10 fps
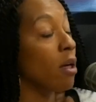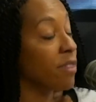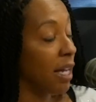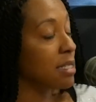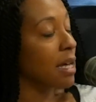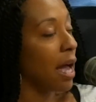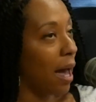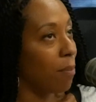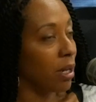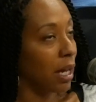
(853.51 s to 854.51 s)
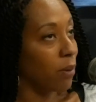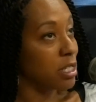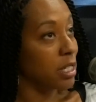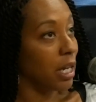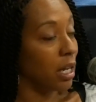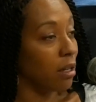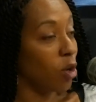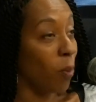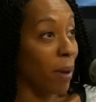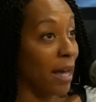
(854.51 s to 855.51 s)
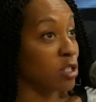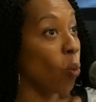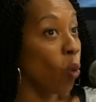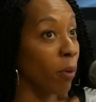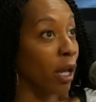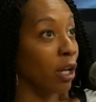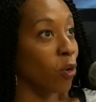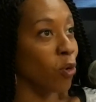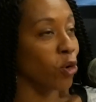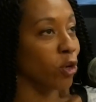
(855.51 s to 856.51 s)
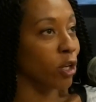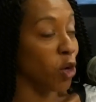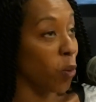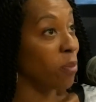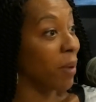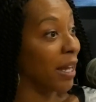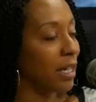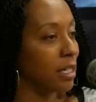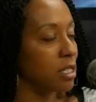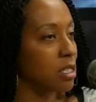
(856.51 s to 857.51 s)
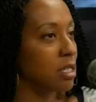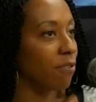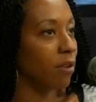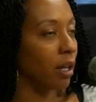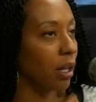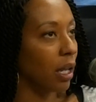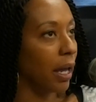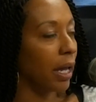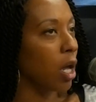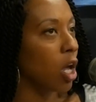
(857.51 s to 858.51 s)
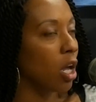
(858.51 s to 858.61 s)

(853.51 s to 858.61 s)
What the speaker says: things that happen, I would say, maybe as a woman or, with my kids is definitely like,